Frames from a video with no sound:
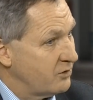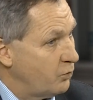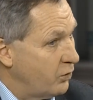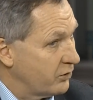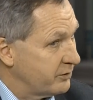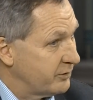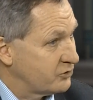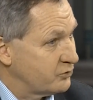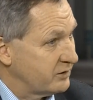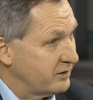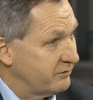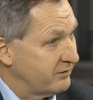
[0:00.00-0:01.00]
worth about
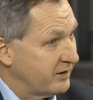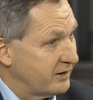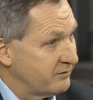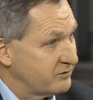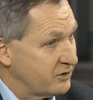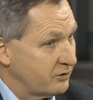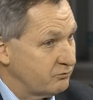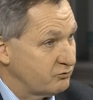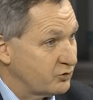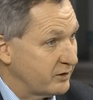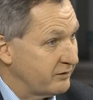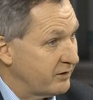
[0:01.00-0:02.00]
25. So
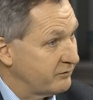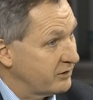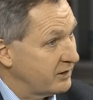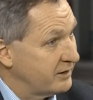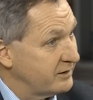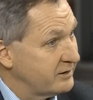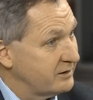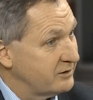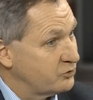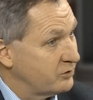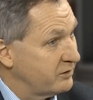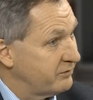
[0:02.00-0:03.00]
25 for the clinic,
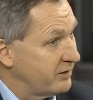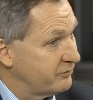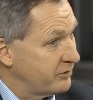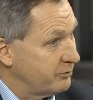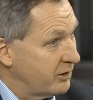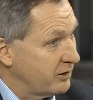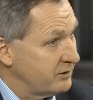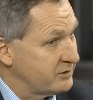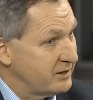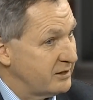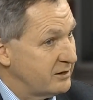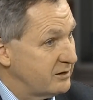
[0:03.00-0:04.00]
25 for the models,
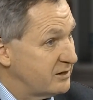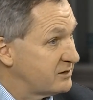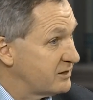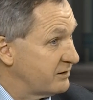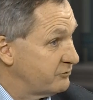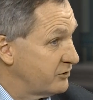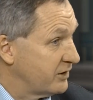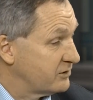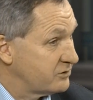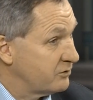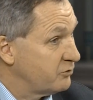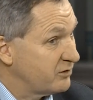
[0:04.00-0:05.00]
and 7 or 8.
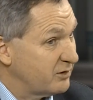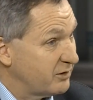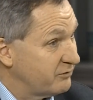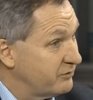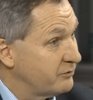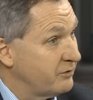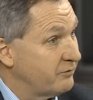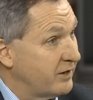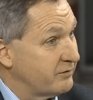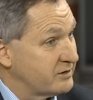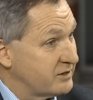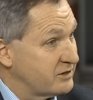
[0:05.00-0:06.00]
So we've got about 55
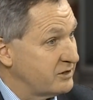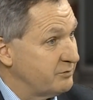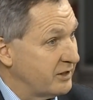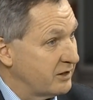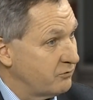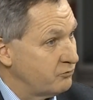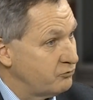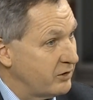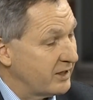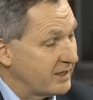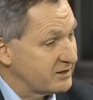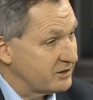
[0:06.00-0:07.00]
or 60 million
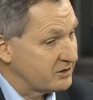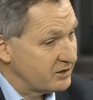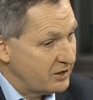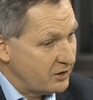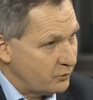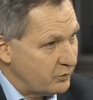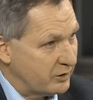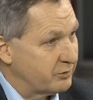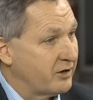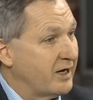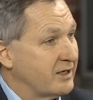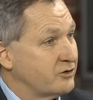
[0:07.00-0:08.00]
real assets we can put
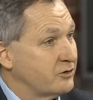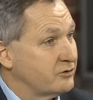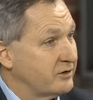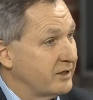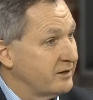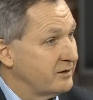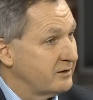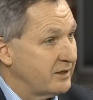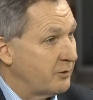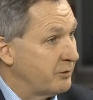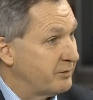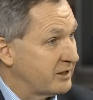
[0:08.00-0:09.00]
our hand on today. And
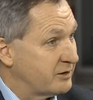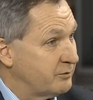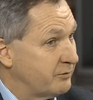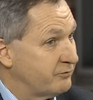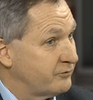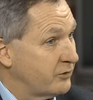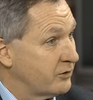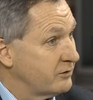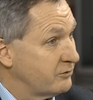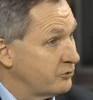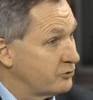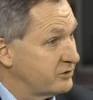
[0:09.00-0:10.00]
we picked them up for
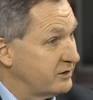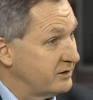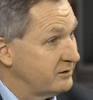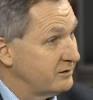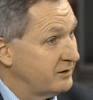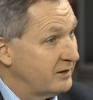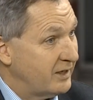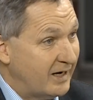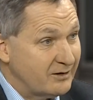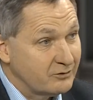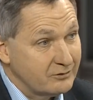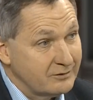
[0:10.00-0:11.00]
13.
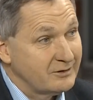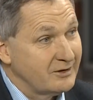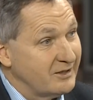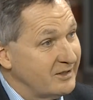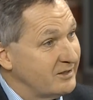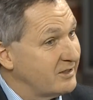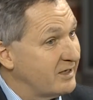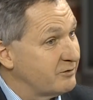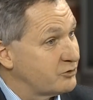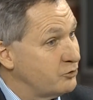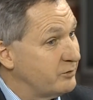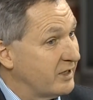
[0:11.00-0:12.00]
And they give us
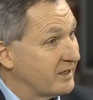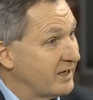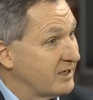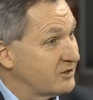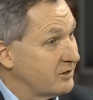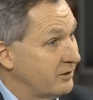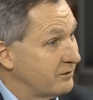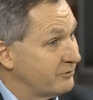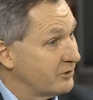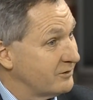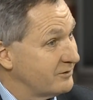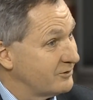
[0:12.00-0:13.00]
2 million cash along
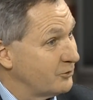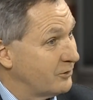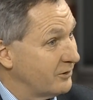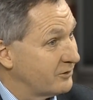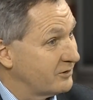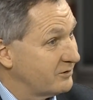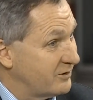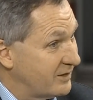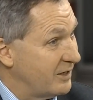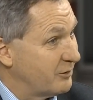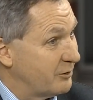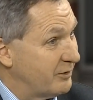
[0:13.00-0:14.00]
for good luck that
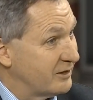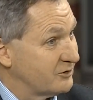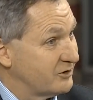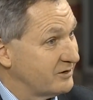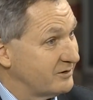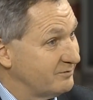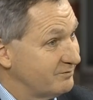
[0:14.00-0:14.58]
came in the balance sheet.